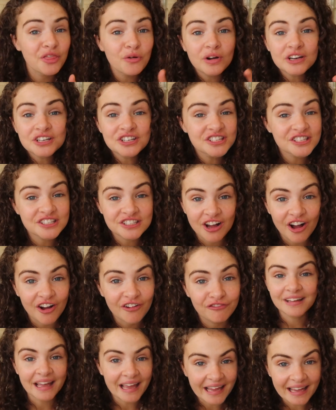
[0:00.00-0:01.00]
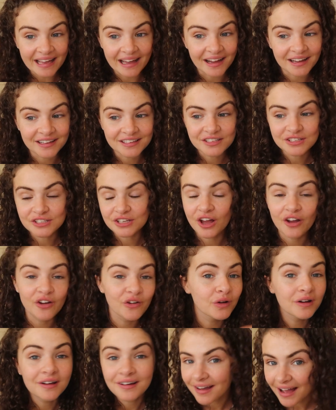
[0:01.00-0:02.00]
thought I'd just start here.
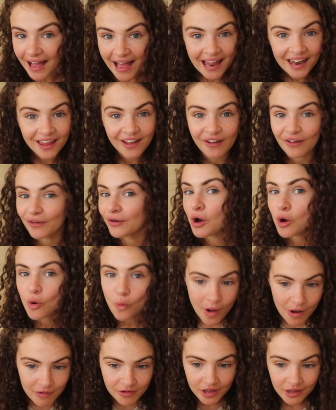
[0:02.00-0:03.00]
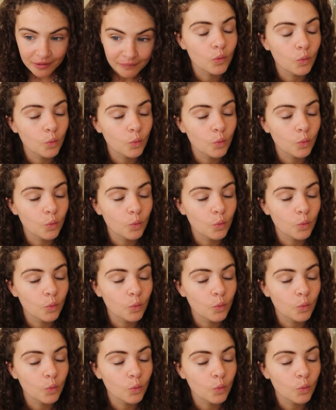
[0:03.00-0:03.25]
So, hello, welcome.